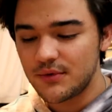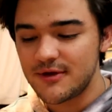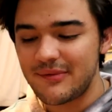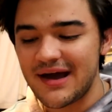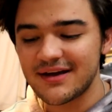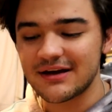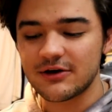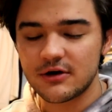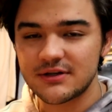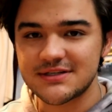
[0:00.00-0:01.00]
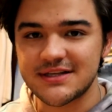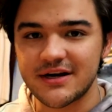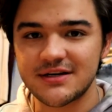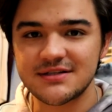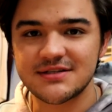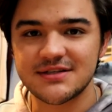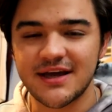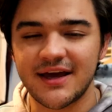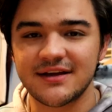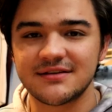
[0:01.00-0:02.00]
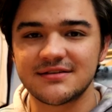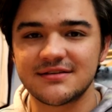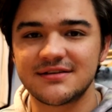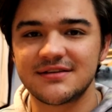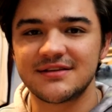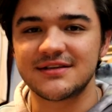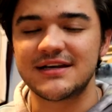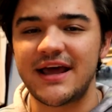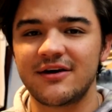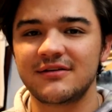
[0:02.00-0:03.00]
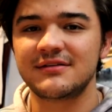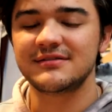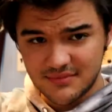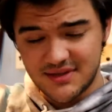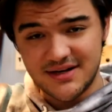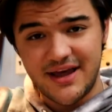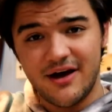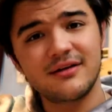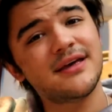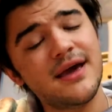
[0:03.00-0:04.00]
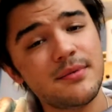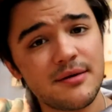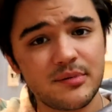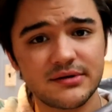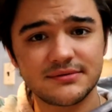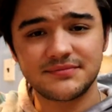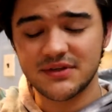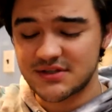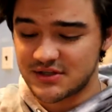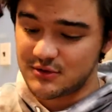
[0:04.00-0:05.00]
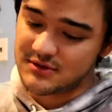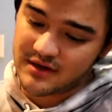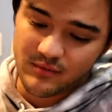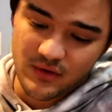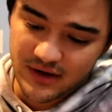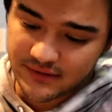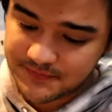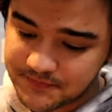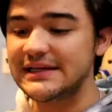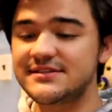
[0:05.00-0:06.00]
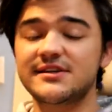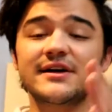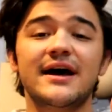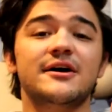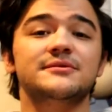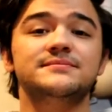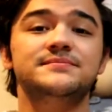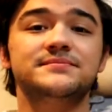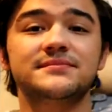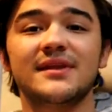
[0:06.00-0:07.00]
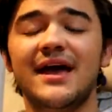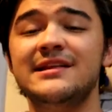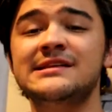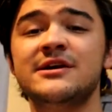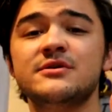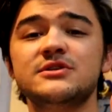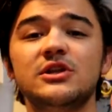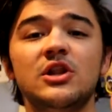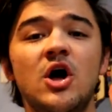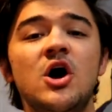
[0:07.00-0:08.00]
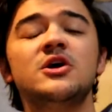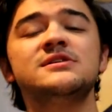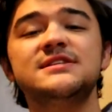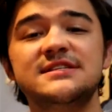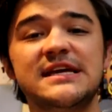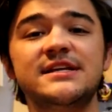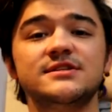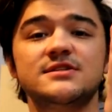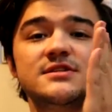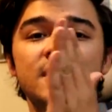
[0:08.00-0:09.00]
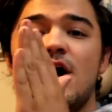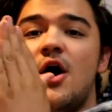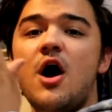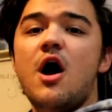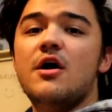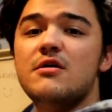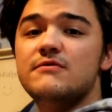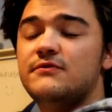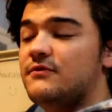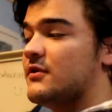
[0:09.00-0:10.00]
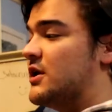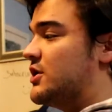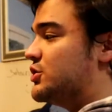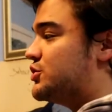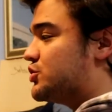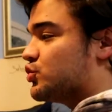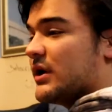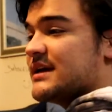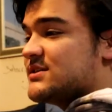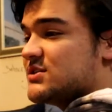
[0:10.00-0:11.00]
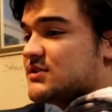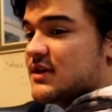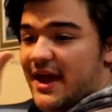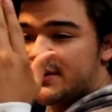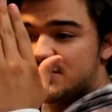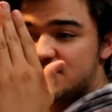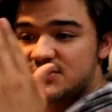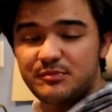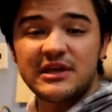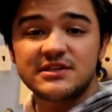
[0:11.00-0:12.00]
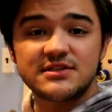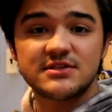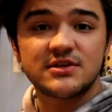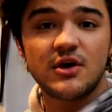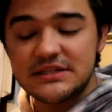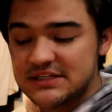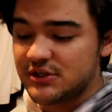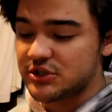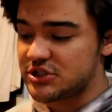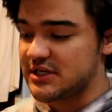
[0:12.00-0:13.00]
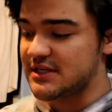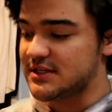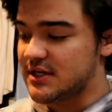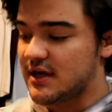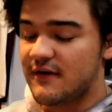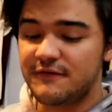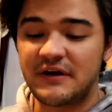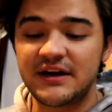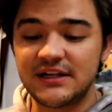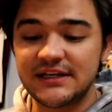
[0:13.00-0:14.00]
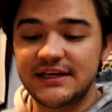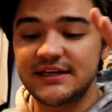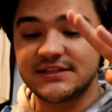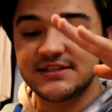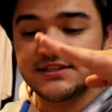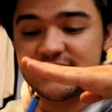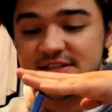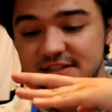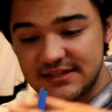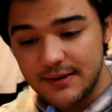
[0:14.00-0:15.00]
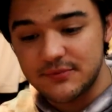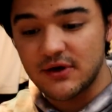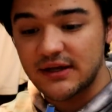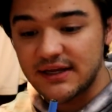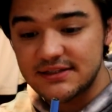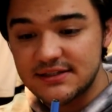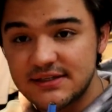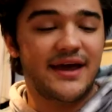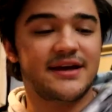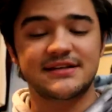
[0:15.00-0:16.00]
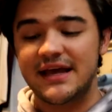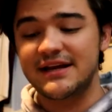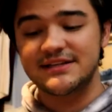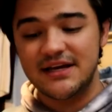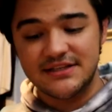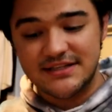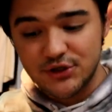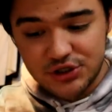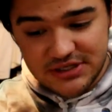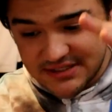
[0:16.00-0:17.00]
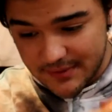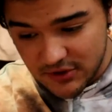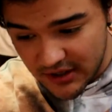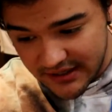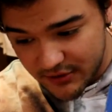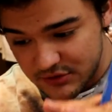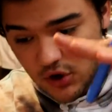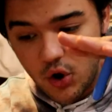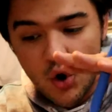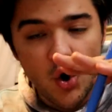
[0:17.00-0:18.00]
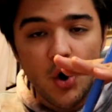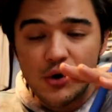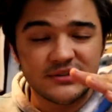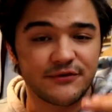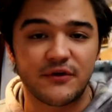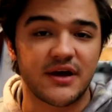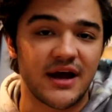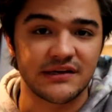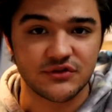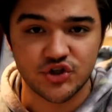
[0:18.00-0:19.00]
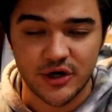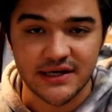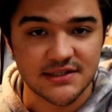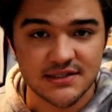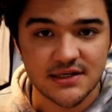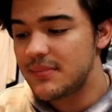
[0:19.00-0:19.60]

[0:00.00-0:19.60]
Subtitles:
When the bag got caught on the stairs and the nail came up, excuse me, it stuck out. And then there was a long sense of stress and suspense until she finally stepped on it. And until she stepped on it, it was a whole different kind of stress.